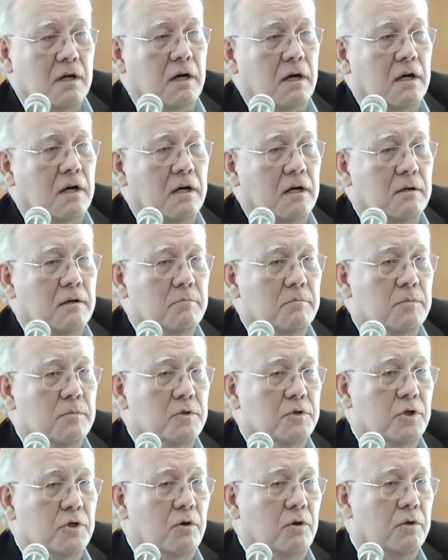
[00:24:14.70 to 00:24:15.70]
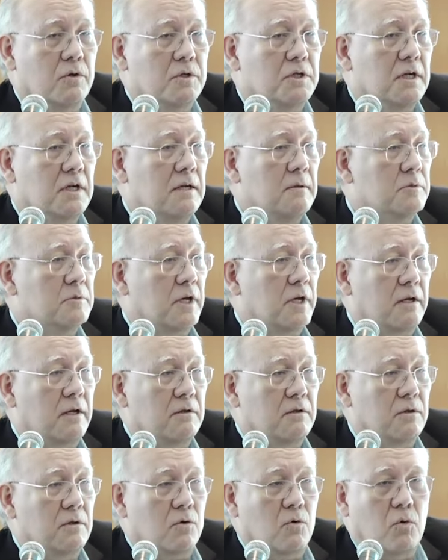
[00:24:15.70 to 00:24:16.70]
Um, so it seems like
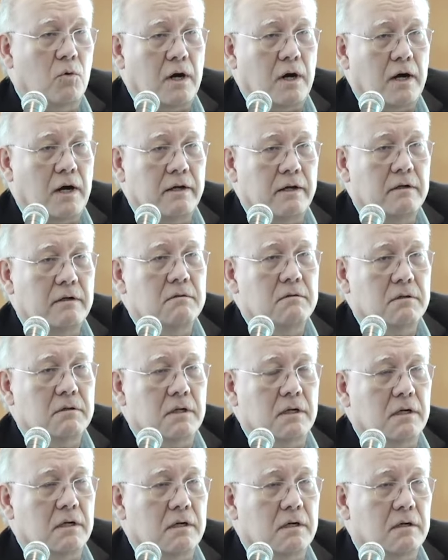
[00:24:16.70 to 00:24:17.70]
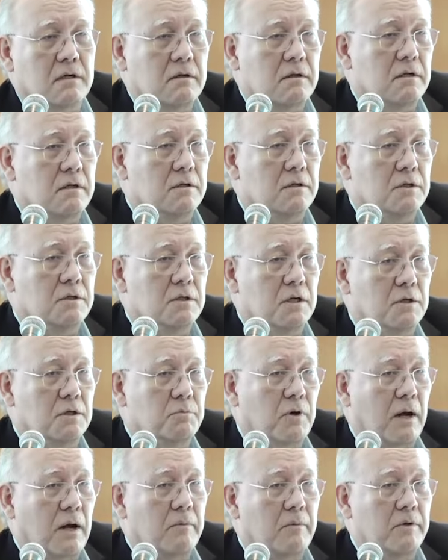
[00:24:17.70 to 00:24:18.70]
the Quad uh, is is
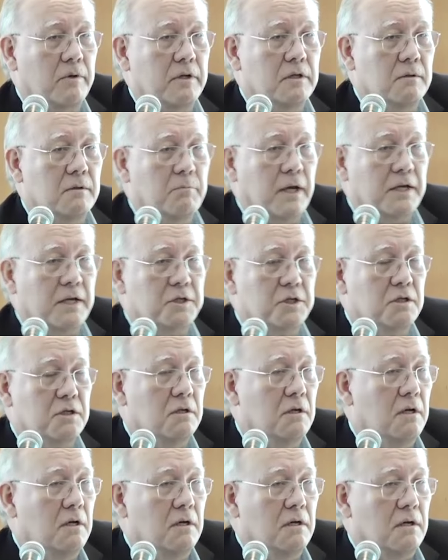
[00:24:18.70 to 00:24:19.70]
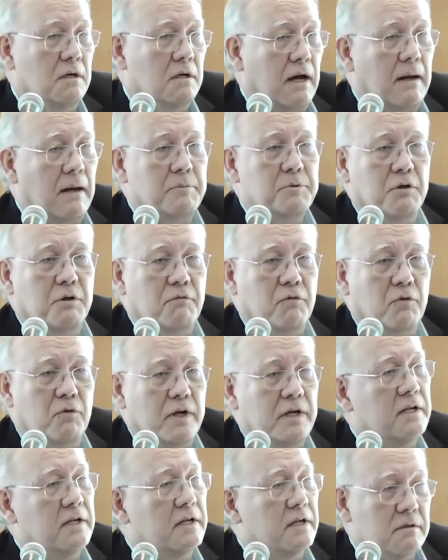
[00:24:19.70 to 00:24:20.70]
probably the best option for
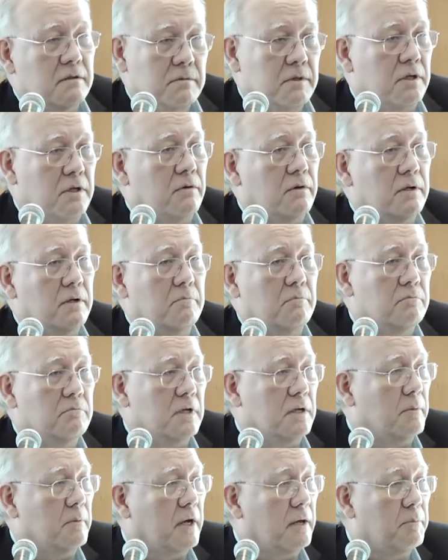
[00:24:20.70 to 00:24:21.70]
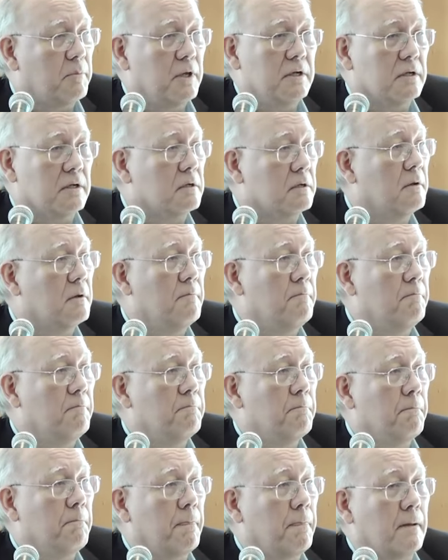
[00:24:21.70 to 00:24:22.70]
India, you know, in in my opinion.
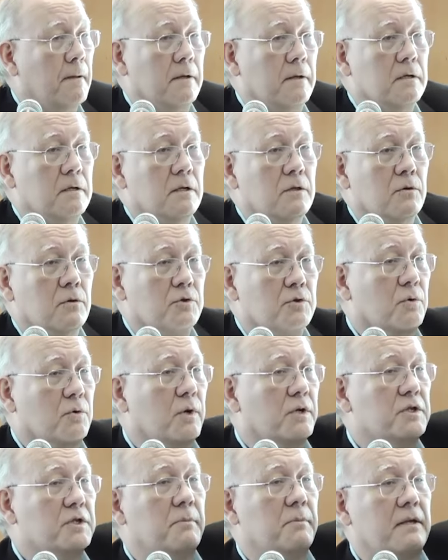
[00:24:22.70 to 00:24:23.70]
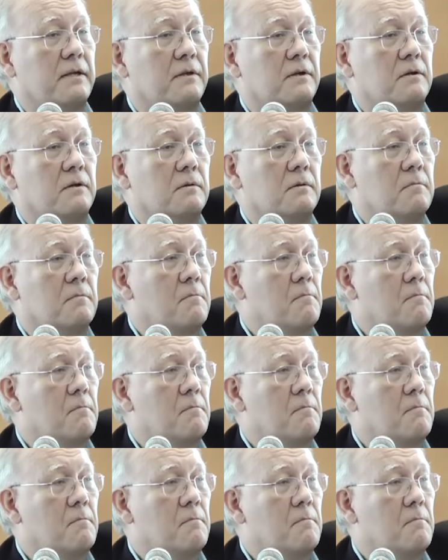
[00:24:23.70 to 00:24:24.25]
There was a question back there.